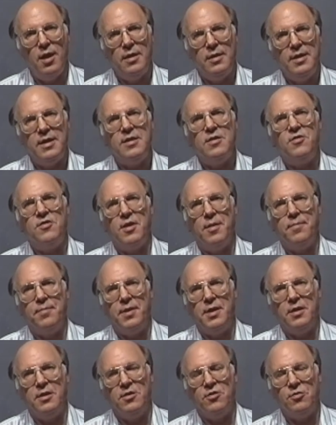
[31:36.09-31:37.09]
did
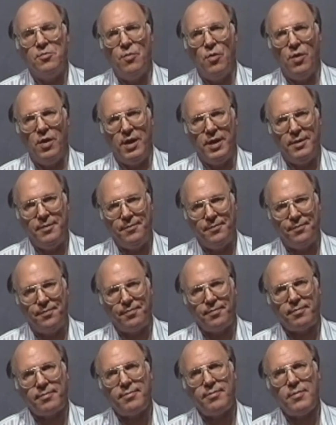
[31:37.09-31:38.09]
something this morning,
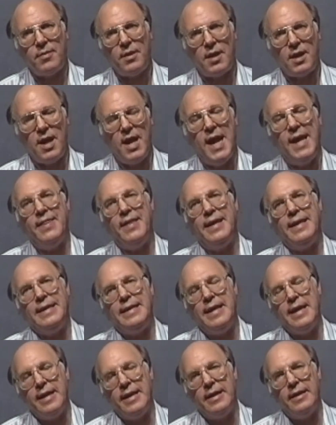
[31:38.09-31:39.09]
and they
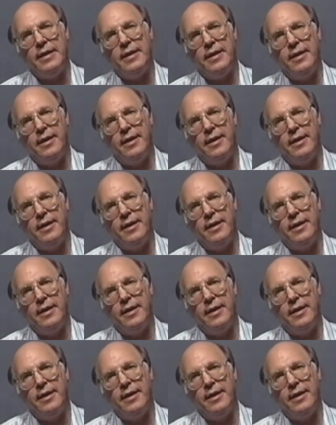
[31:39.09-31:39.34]
did it